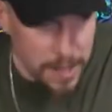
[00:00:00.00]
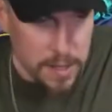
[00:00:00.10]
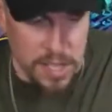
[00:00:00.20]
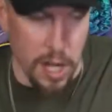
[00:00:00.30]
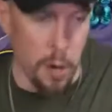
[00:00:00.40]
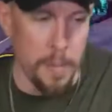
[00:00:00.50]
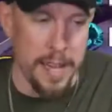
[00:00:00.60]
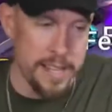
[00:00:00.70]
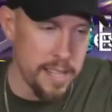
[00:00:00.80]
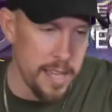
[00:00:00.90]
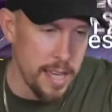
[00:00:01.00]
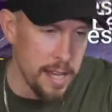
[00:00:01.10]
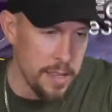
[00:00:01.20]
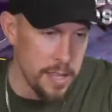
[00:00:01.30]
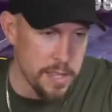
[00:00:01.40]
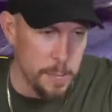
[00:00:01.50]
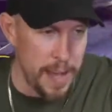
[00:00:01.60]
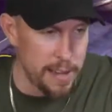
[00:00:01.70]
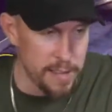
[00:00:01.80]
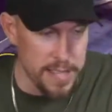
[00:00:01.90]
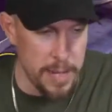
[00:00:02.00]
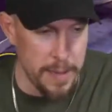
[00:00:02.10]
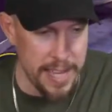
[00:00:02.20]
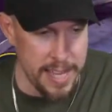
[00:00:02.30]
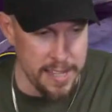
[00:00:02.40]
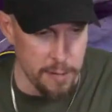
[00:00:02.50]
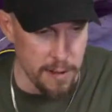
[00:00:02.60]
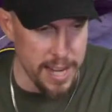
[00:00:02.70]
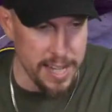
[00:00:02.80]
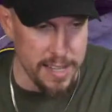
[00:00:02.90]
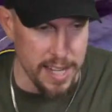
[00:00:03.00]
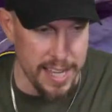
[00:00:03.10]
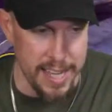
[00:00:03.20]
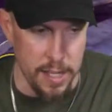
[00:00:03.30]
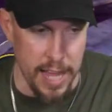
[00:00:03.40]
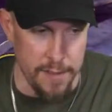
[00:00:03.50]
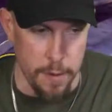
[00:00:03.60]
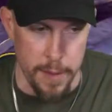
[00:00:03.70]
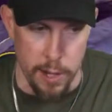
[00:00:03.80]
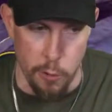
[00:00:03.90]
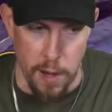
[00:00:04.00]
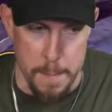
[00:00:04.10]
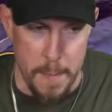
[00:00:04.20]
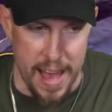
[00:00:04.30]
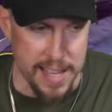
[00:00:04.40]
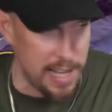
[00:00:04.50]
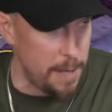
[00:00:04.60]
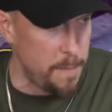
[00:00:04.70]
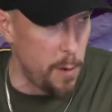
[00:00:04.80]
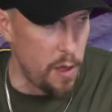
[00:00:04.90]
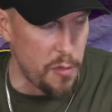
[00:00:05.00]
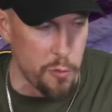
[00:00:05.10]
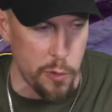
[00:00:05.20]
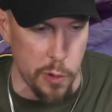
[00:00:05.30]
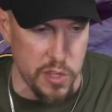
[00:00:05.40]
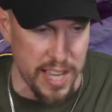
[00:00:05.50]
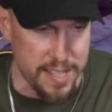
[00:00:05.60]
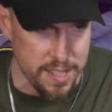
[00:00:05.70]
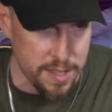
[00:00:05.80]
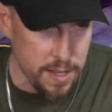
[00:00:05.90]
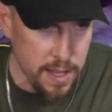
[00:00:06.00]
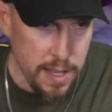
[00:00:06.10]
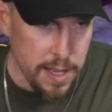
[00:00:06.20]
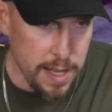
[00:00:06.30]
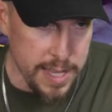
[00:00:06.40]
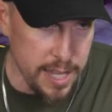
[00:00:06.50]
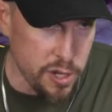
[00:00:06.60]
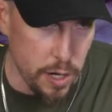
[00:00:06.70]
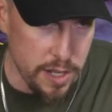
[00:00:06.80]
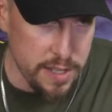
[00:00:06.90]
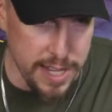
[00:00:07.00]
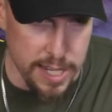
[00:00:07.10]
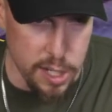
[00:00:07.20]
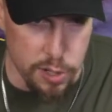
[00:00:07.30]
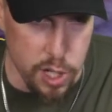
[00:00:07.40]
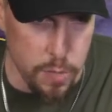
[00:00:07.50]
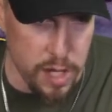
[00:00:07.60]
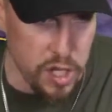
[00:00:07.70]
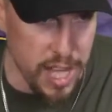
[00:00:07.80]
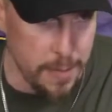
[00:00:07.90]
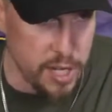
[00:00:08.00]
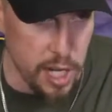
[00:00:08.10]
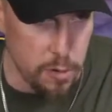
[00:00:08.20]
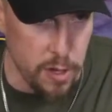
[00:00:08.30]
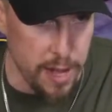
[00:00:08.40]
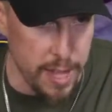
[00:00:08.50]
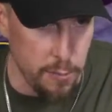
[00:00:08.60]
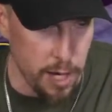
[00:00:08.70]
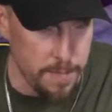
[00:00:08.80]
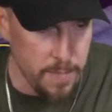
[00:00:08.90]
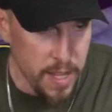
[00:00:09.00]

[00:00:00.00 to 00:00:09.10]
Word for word: So when we get to the uh, the spider, it's going to be easy, right? He's going to heal everybody right back up uh, through those hits. Again, Trunda's not going to do too much damage here with her A one.